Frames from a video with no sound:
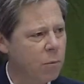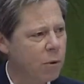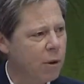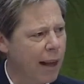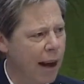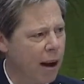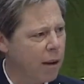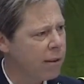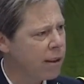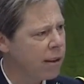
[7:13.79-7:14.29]
well,
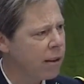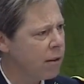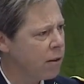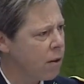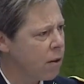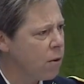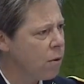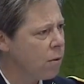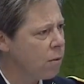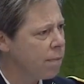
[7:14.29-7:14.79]
how do you
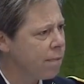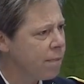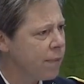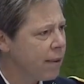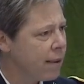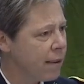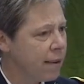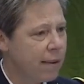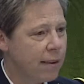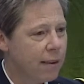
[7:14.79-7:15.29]
know
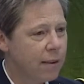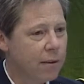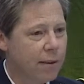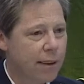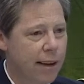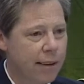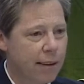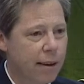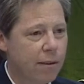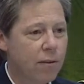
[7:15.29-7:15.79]

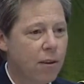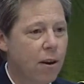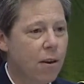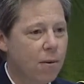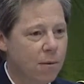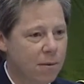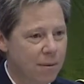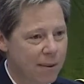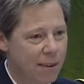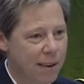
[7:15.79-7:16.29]
Lieutenant
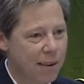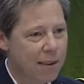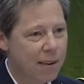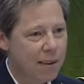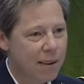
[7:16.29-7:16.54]
Jones?